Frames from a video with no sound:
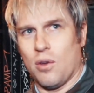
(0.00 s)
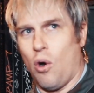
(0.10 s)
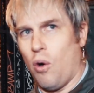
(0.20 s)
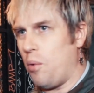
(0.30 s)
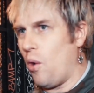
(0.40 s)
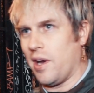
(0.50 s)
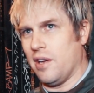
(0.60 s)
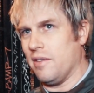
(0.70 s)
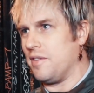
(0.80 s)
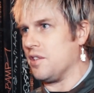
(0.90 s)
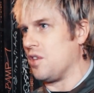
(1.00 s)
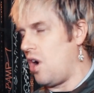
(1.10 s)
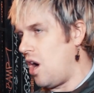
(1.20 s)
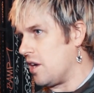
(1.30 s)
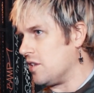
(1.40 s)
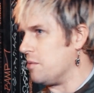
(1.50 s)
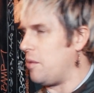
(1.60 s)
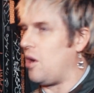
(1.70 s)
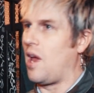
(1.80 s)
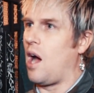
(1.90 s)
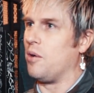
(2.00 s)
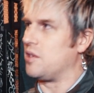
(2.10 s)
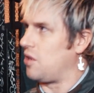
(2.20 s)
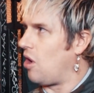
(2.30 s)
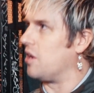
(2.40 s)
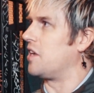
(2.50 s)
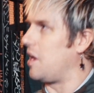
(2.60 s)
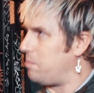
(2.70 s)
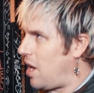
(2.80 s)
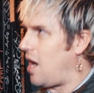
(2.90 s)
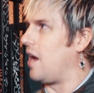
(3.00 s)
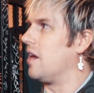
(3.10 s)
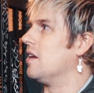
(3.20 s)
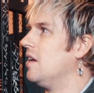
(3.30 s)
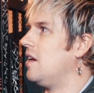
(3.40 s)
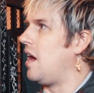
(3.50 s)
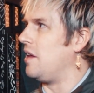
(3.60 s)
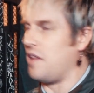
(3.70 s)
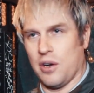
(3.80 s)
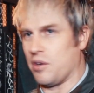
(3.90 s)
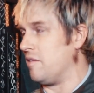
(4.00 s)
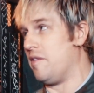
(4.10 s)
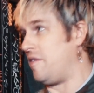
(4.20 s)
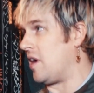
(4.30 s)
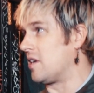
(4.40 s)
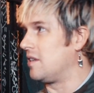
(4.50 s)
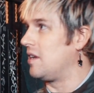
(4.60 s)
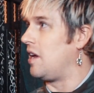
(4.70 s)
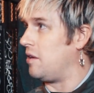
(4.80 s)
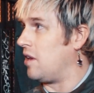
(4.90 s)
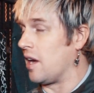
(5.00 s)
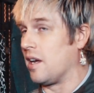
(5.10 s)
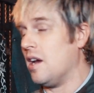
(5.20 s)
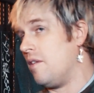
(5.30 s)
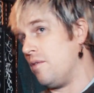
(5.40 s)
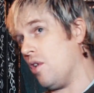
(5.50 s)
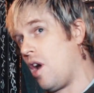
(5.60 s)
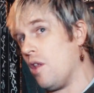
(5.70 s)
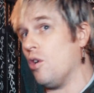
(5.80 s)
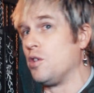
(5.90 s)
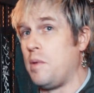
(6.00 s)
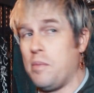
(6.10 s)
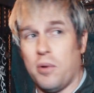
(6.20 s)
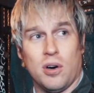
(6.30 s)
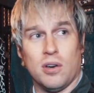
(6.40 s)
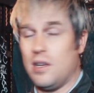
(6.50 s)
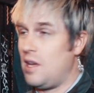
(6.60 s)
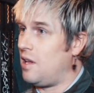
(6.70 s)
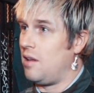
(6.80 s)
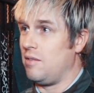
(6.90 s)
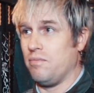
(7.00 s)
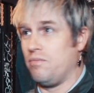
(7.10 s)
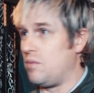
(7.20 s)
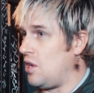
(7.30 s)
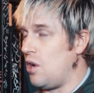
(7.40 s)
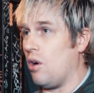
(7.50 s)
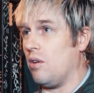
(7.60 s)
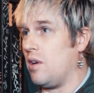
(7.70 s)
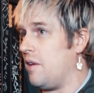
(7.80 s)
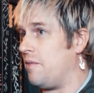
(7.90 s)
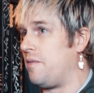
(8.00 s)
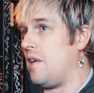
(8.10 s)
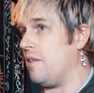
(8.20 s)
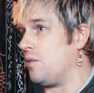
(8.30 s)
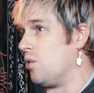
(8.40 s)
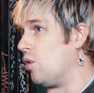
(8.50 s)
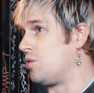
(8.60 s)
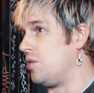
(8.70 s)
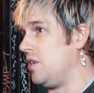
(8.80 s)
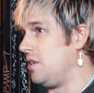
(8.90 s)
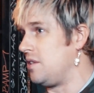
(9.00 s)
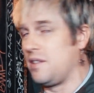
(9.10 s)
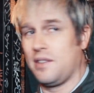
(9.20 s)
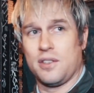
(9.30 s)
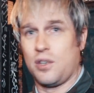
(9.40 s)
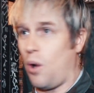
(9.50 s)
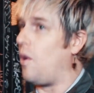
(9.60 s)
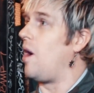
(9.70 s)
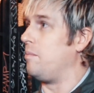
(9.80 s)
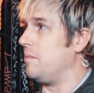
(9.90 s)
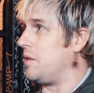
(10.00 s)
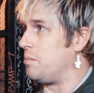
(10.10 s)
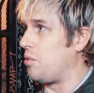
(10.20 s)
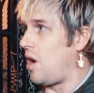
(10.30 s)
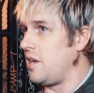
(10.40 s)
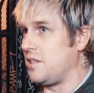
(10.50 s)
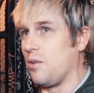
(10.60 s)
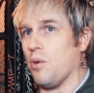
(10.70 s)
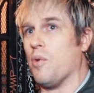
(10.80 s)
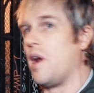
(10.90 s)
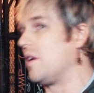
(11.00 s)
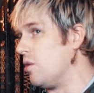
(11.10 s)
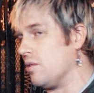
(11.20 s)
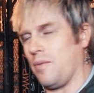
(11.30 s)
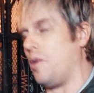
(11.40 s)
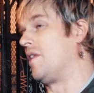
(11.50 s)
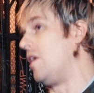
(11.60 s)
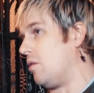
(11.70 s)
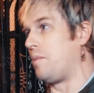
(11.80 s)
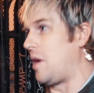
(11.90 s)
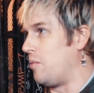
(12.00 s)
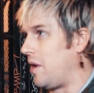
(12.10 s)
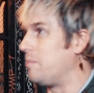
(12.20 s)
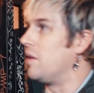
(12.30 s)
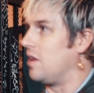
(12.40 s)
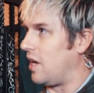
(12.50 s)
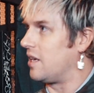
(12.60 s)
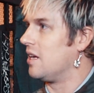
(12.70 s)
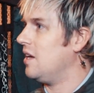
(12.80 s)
whole point of the song is about how it's hard to get by and they don't give a fuck. And like for a lot of those people, you know, if groceries go up in price or rent goes, well, they don't pay rent, but like